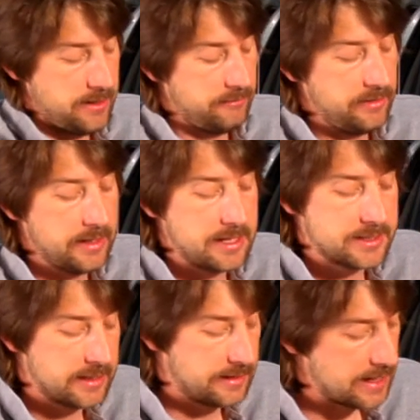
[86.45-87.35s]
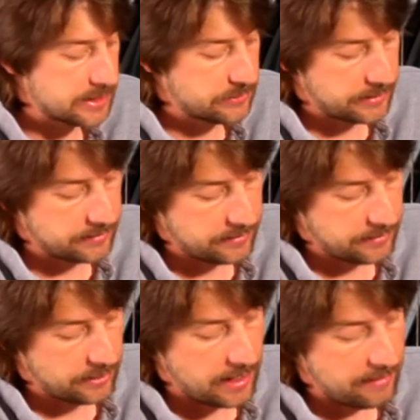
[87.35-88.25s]
a relay sitting next to it.
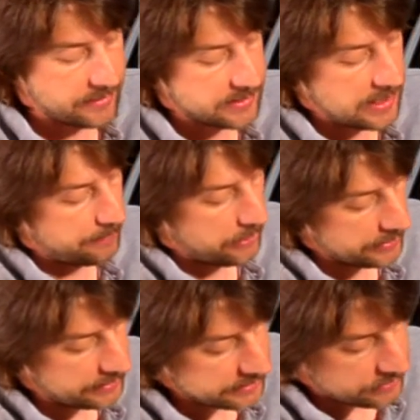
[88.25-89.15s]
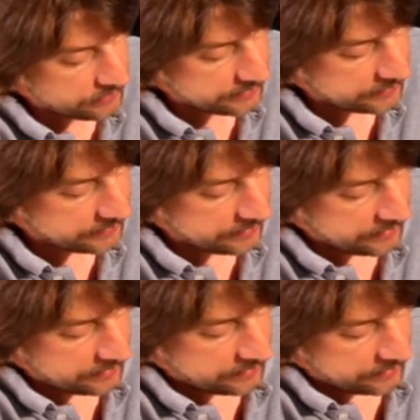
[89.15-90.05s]
They'll have the same markings on it.
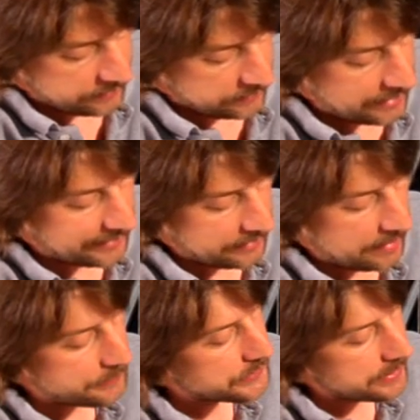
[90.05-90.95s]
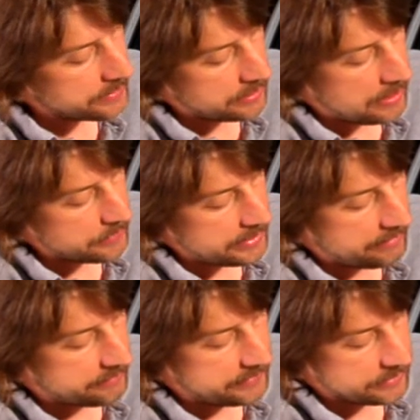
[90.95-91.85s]
99% of the time when you
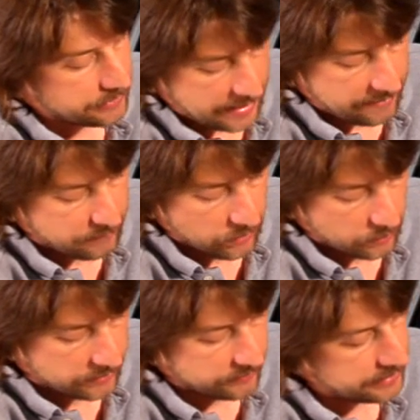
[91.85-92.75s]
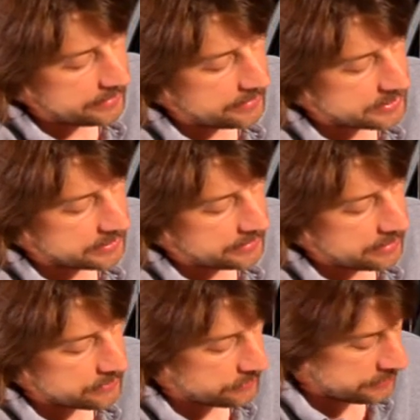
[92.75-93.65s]
have a vehicle, they have more than one relay that's
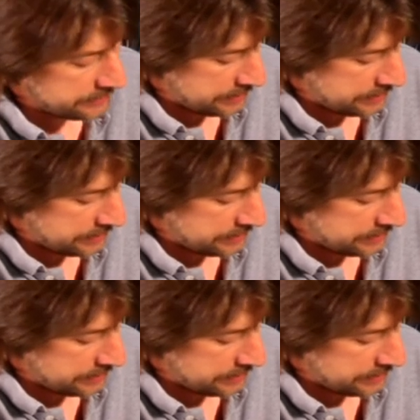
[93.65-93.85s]
identical.